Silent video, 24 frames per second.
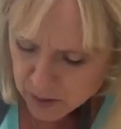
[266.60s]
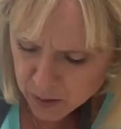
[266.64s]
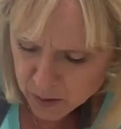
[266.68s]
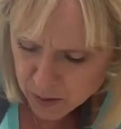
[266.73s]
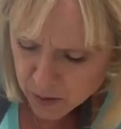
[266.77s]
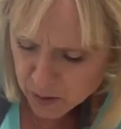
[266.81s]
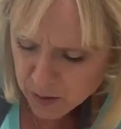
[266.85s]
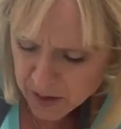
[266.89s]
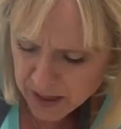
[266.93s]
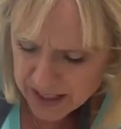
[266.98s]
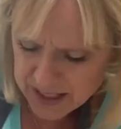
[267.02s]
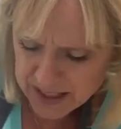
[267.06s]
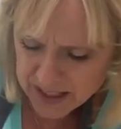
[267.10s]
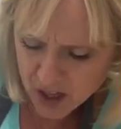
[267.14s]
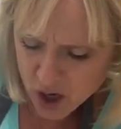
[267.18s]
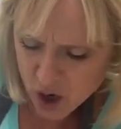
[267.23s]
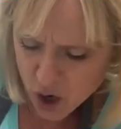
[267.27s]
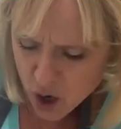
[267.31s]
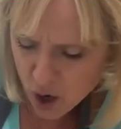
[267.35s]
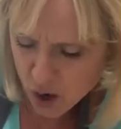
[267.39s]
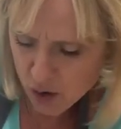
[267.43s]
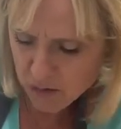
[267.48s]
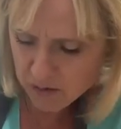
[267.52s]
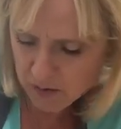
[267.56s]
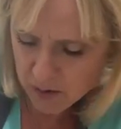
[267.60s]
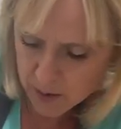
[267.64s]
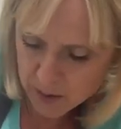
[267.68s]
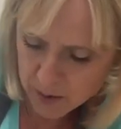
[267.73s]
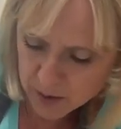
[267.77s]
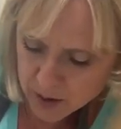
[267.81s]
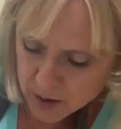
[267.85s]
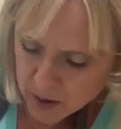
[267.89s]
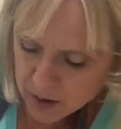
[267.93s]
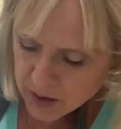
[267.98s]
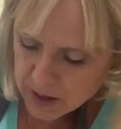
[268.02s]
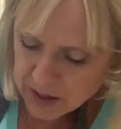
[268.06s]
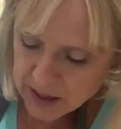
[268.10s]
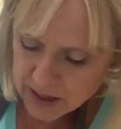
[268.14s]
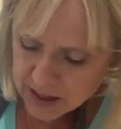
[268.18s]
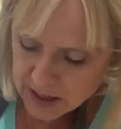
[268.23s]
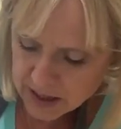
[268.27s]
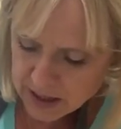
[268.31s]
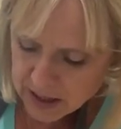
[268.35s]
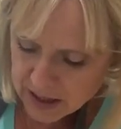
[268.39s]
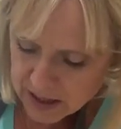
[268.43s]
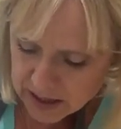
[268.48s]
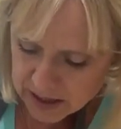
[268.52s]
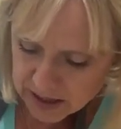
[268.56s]
Ooh, that's a horrible
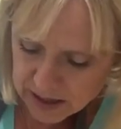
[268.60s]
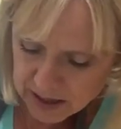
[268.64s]
noise.